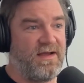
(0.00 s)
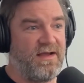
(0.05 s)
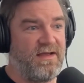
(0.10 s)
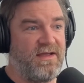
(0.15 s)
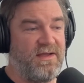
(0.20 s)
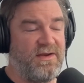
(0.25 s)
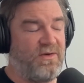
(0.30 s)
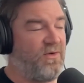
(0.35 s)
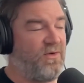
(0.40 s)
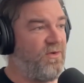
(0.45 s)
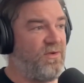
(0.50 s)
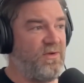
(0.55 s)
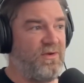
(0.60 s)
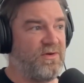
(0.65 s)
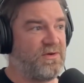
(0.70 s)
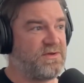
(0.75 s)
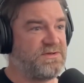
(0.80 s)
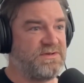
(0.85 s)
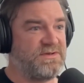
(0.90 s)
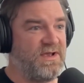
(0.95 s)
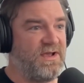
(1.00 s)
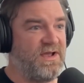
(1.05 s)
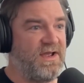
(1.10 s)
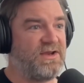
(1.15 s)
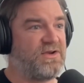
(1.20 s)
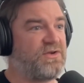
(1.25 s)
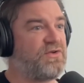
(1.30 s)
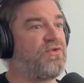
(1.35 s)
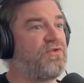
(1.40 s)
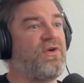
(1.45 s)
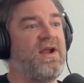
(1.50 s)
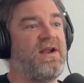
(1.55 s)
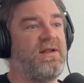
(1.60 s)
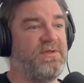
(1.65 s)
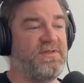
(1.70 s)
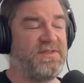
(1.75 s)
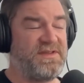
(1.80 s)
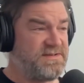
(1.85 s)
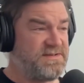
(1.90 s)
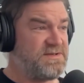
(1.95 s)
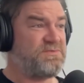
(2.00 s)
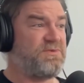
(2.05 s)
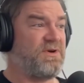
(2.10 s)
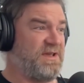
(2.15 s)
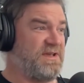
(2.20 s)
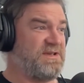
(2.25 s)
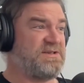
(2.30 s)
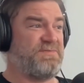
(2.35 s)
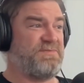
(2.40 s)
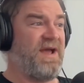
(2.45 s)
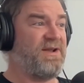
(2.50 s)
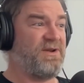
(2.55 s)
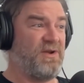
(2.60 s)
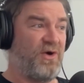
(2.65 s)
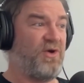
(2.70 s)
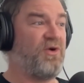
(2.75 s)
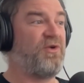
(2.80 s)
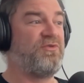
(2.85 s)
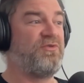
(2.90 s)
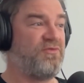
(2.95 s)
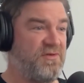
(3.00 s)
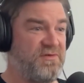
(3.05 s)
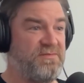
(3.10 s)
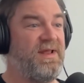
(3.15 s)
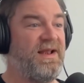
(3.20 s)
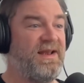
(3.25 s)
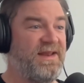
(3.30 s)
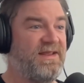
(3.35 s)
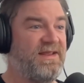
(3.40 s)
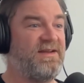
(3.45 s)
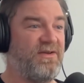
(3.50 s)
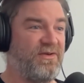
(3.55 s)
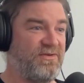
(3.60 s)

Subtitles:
It all looks incredible. This is what you spend $100 million on.